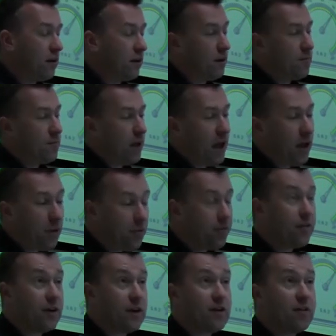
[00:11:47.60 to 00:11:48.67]
um,
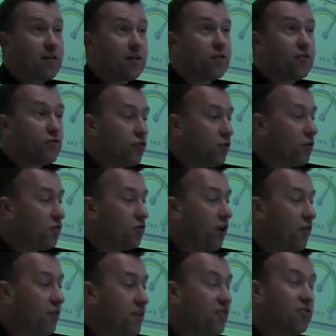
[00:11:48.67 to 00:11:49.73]
healthy the controls
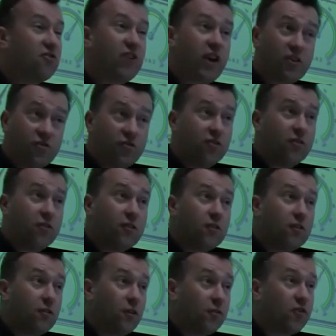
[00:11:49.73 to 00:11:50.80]
are in each section
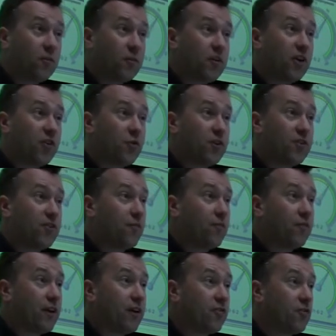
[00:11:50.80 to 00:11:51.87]
of something like
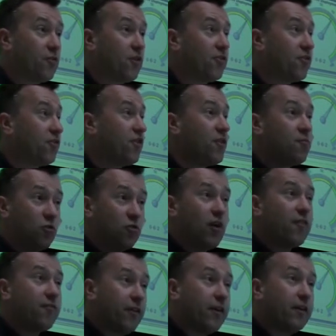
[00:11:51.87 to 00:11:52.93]
twenty-seven thousand one. So a simple
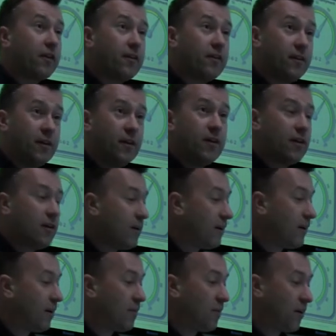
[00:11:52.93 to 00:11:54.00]
graphic.
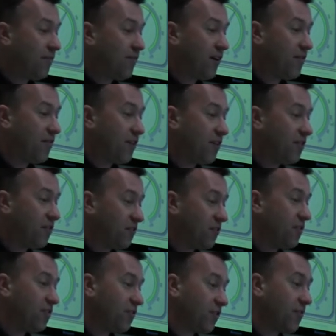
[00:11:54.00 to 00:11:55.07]
Um, and I find
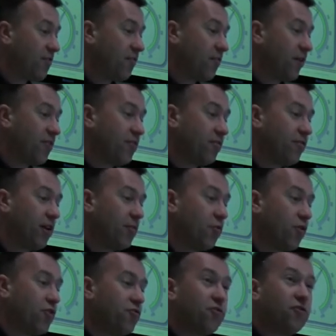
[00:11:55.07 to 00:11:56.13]
this sort of information far
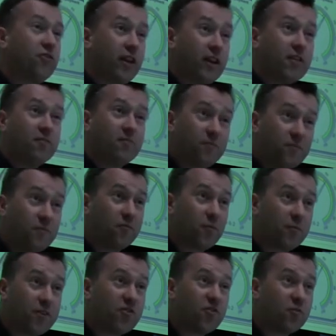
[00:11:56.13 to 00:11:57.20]
more interesting from
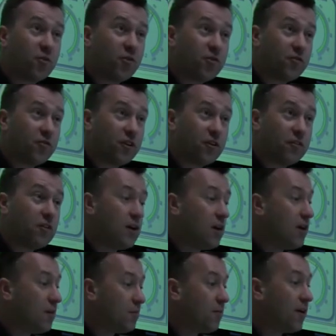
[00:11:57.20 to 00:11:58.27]
a business point of view.
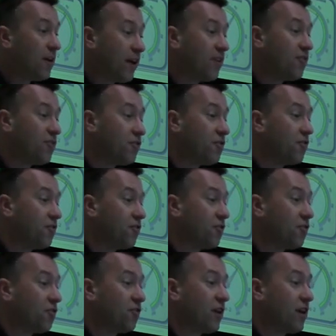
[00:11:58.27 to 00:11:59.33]
But yes, you can
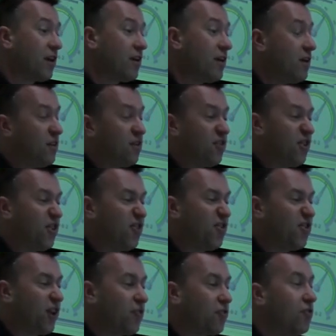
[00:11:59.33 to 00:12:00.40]
still see certain
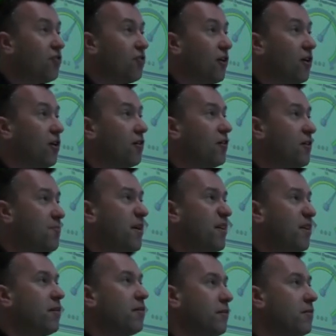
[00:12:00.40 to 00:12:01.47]
sections are in
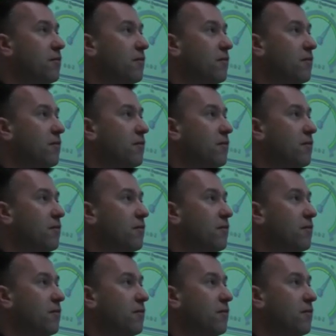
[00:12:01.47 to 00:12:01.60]
better